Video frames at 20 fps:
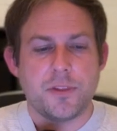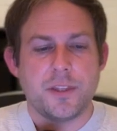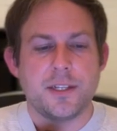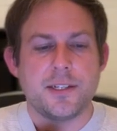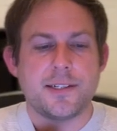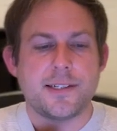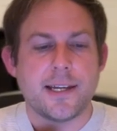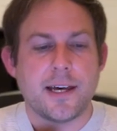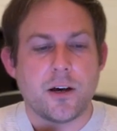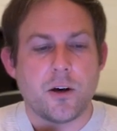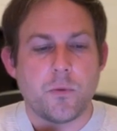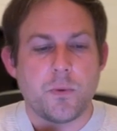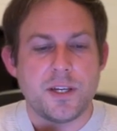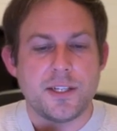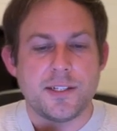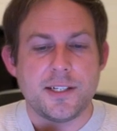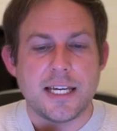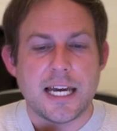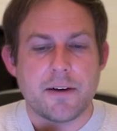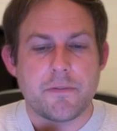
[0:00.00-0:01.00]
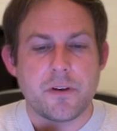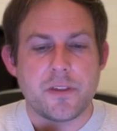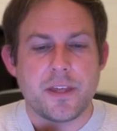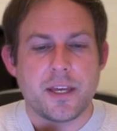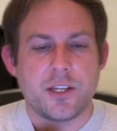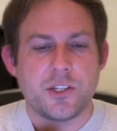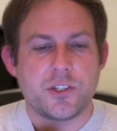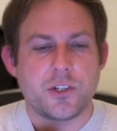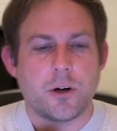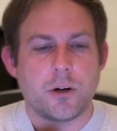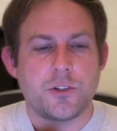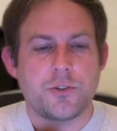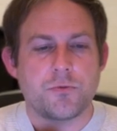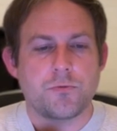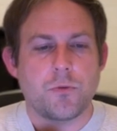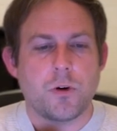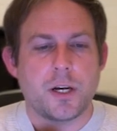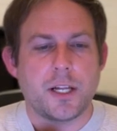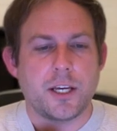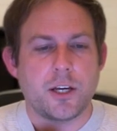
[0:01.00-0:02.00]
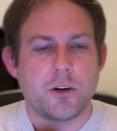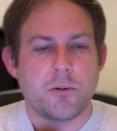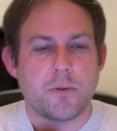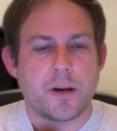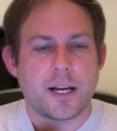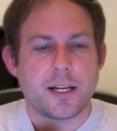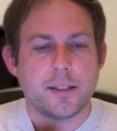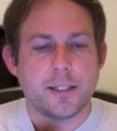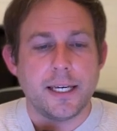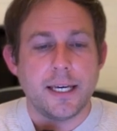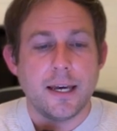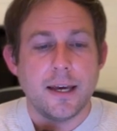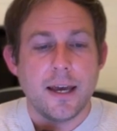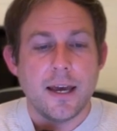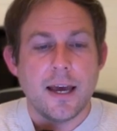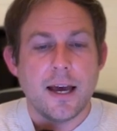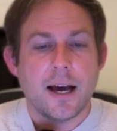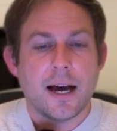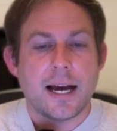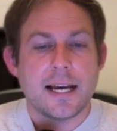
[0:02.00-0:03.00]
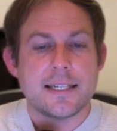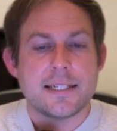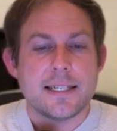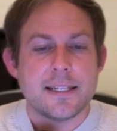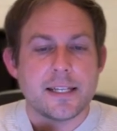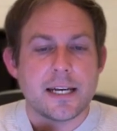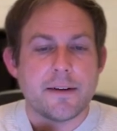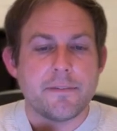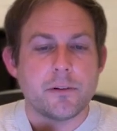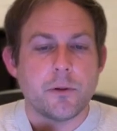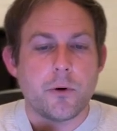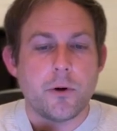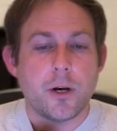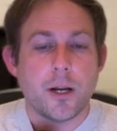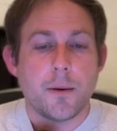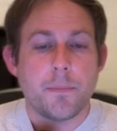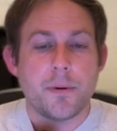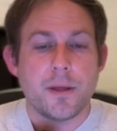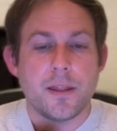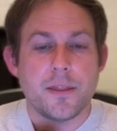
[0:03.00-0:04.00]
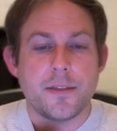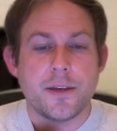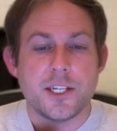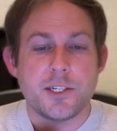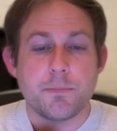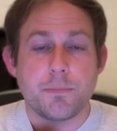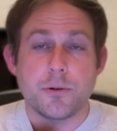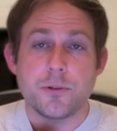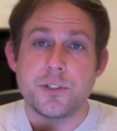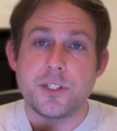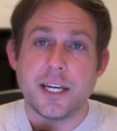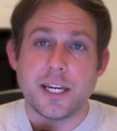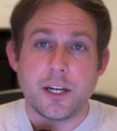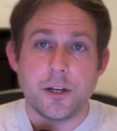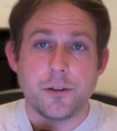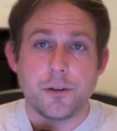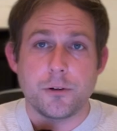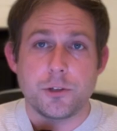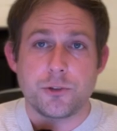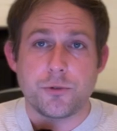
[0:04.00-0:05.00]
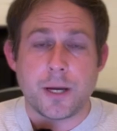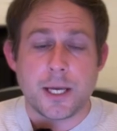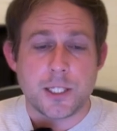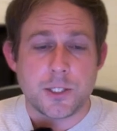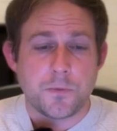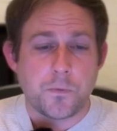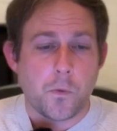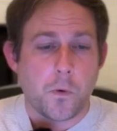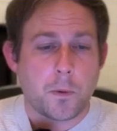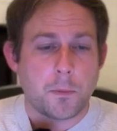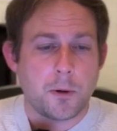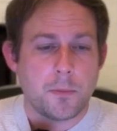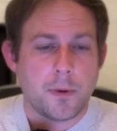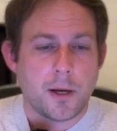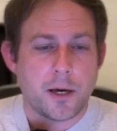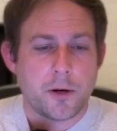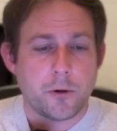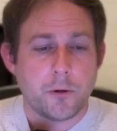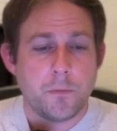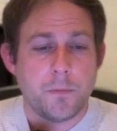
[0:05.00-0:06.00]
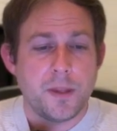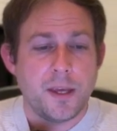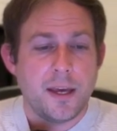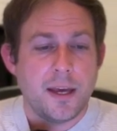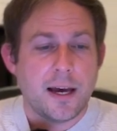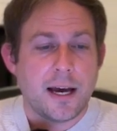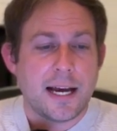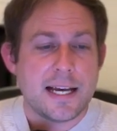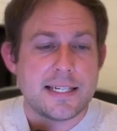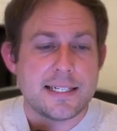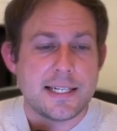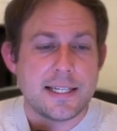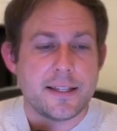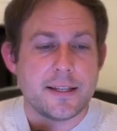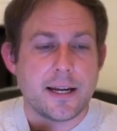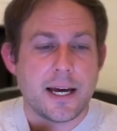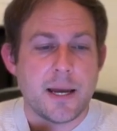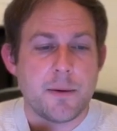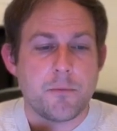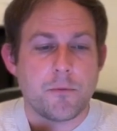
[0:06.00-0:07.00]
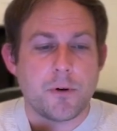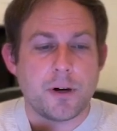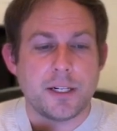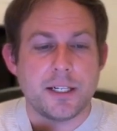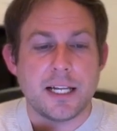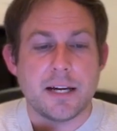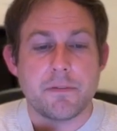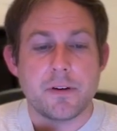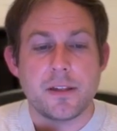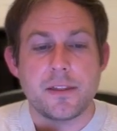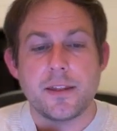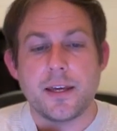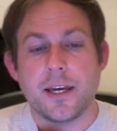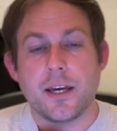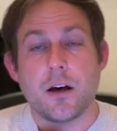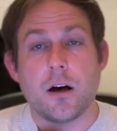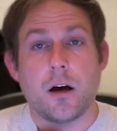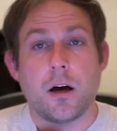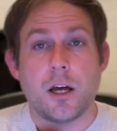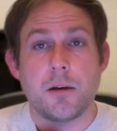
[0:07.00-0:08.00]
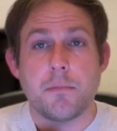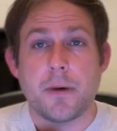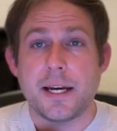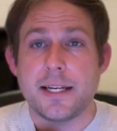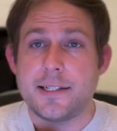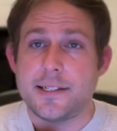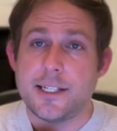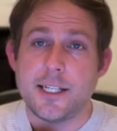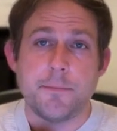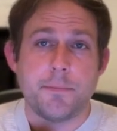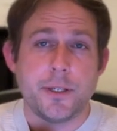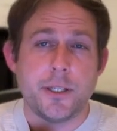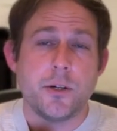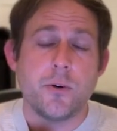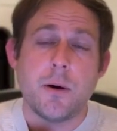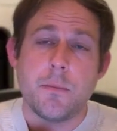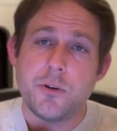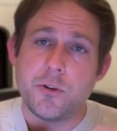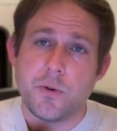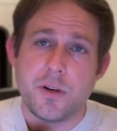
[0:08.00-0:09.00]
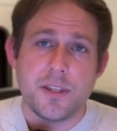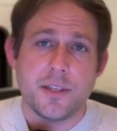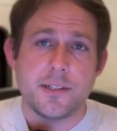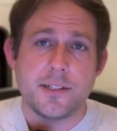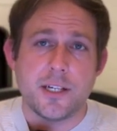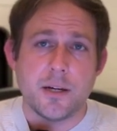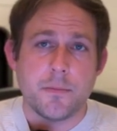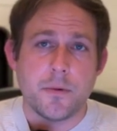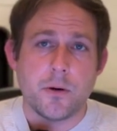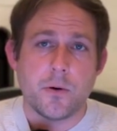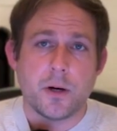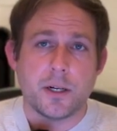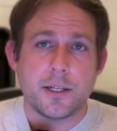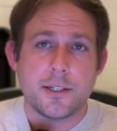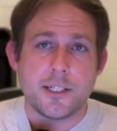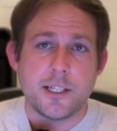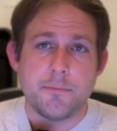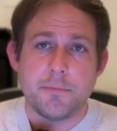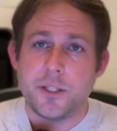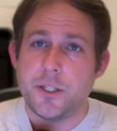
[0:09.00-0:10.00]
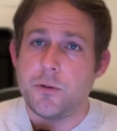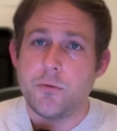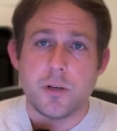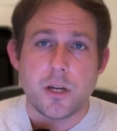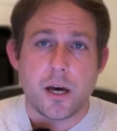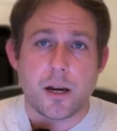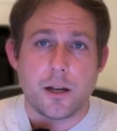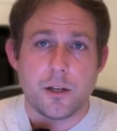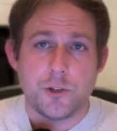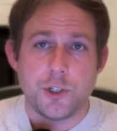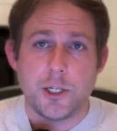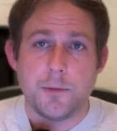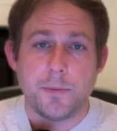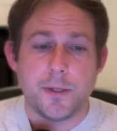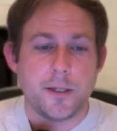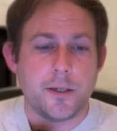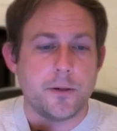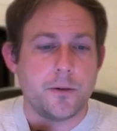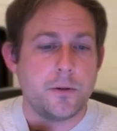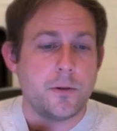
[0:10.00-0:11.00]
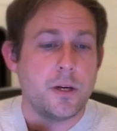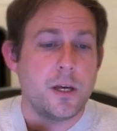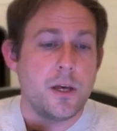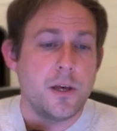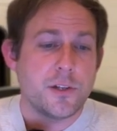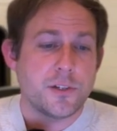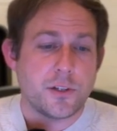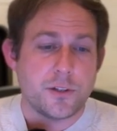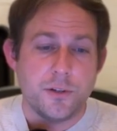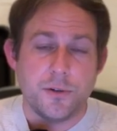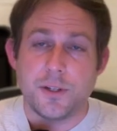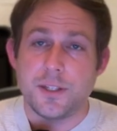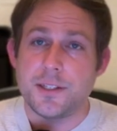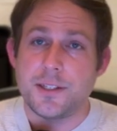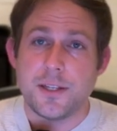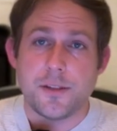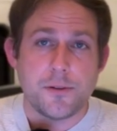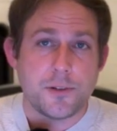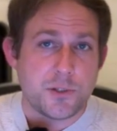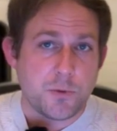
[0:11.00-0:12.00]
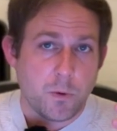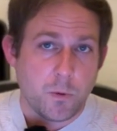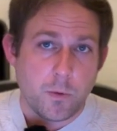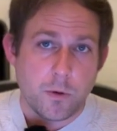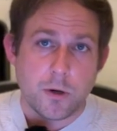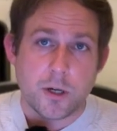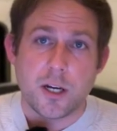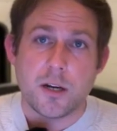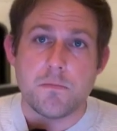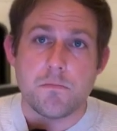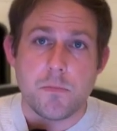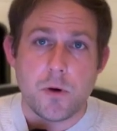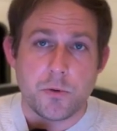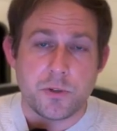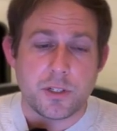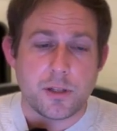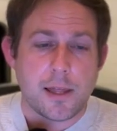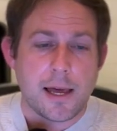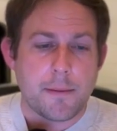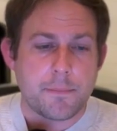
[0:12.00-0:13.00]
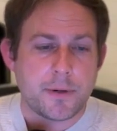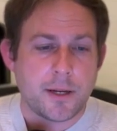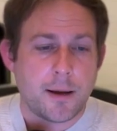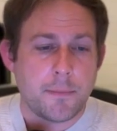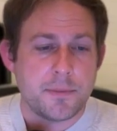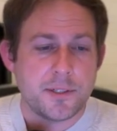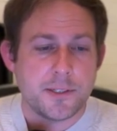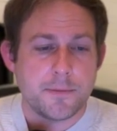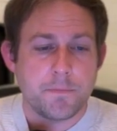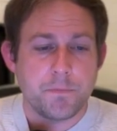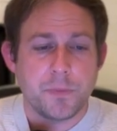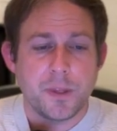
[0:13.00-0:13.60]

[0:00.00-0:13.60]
this cell, we see everything starts running correctly. I see that I've loaded up this particular transformer model. I see that I'm running everything on my CPU. I'm doing this demo on a CPU, not a GPU, so that you can see this will work on most laptops.